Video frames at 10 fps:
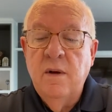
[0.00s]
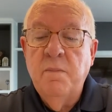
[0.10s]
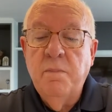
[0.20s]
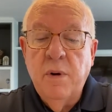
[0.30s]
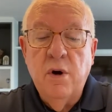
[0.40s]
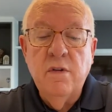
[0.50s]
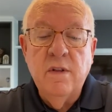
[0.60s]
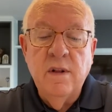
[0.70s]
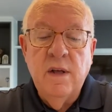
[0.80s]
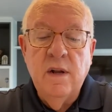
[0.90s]

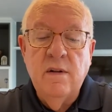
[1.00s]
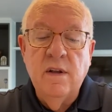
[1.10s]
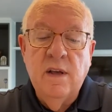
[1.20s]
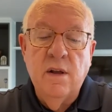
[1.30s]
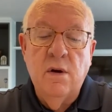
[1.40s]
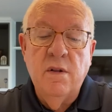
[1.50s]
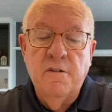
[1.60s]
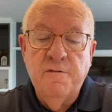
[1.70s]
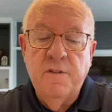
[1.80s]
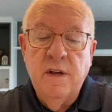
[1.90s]
Both needed to get on
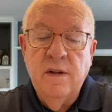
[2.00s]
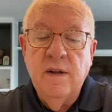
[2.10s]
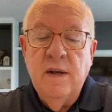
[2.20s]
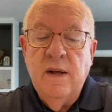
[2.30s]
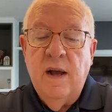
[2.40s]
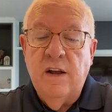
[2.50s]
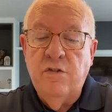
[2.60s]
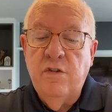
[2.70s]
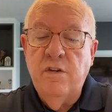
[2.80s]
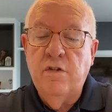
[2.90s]
their feet
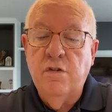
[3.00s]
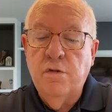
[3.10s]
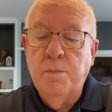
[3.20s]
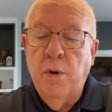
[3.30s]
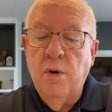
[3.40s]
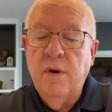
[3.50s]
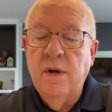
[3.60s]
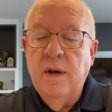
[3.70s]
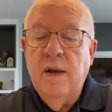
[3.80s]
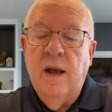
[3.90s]
as Jesus
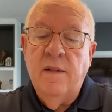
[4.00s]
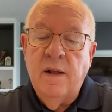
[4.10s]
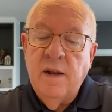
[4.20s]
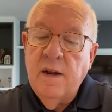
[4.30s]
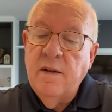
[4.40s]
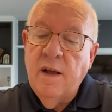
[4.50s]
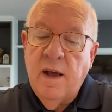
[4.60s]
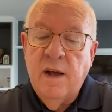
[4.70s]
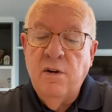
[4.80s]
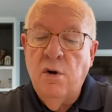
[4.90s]
spoke, and they needed to
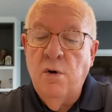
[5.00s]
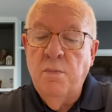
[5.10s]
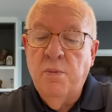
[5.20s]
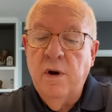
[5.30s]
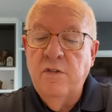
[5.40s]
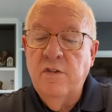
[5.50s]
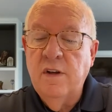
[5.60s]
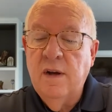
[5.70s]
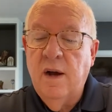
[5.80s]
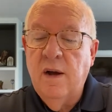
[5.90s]
head home
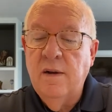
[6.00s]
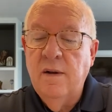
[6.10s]
praising God.